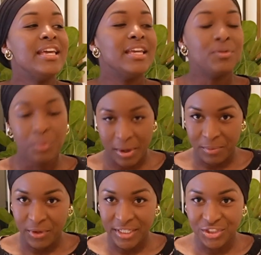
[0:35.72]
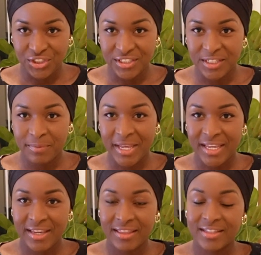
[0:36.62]
in preparation to
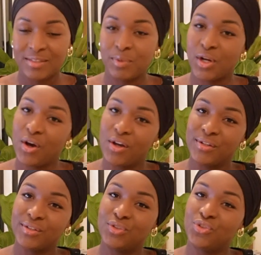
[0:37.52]
make this McCall's